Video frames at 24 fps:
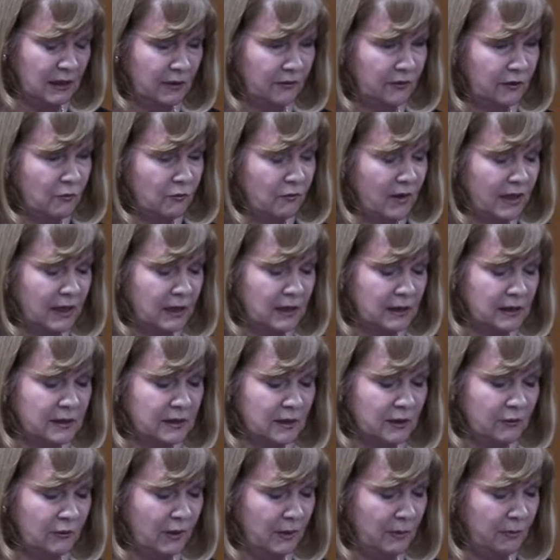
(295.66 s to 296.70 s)
the
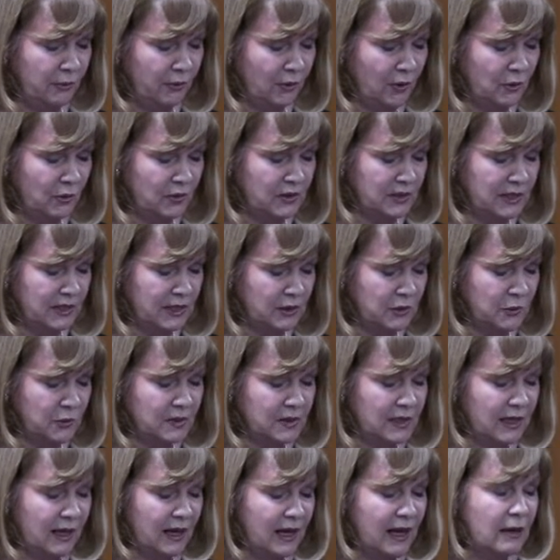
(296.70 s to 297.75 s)
regulatory process
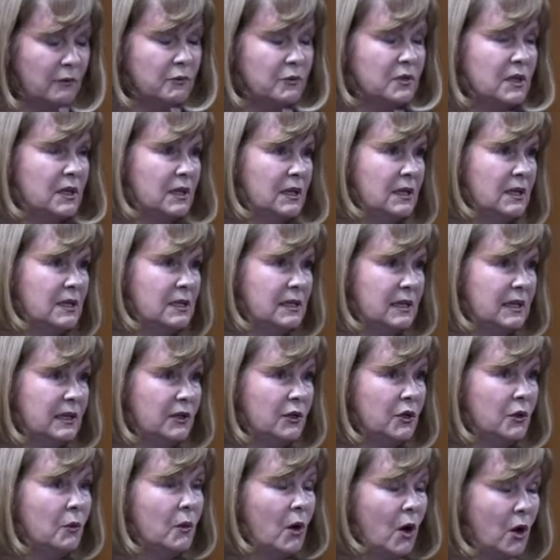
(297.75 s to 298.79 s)
was allowed to
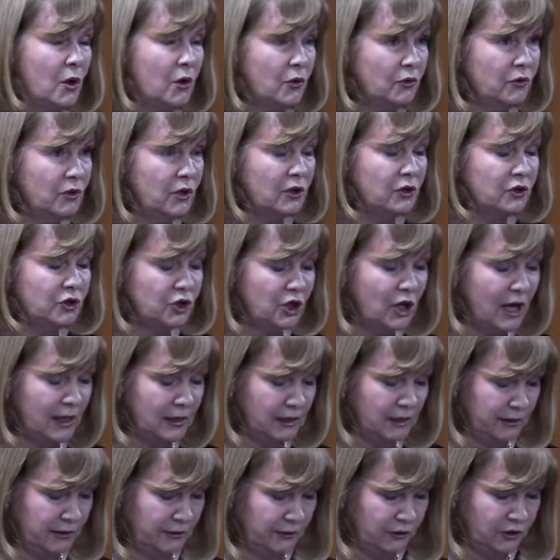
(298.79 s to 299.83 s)
continue
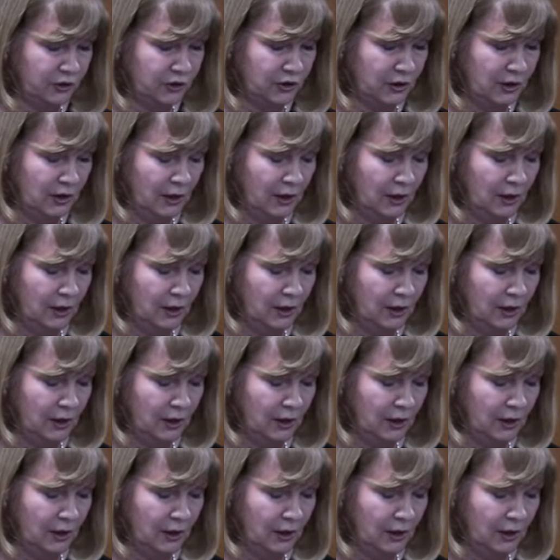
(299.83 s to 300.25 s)
unchallenged